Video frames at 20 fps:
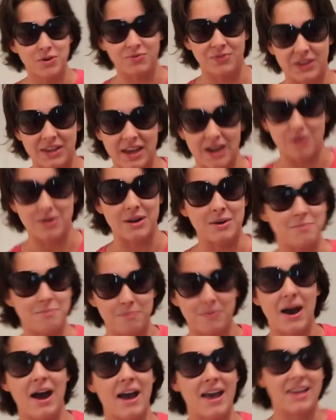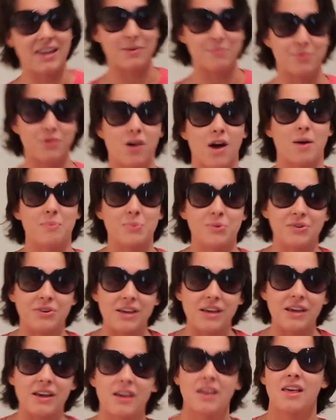moving out and buying a
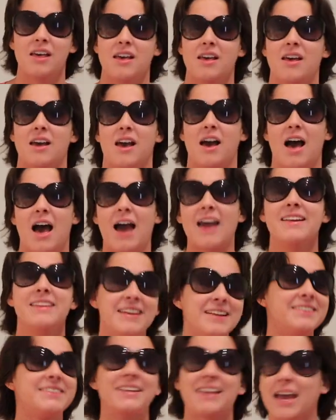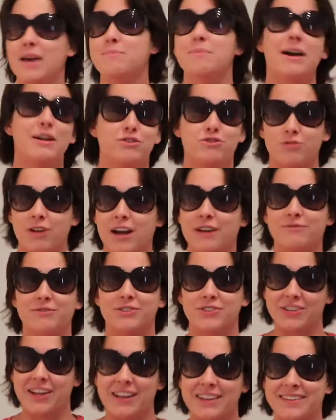property, I need to get my driver's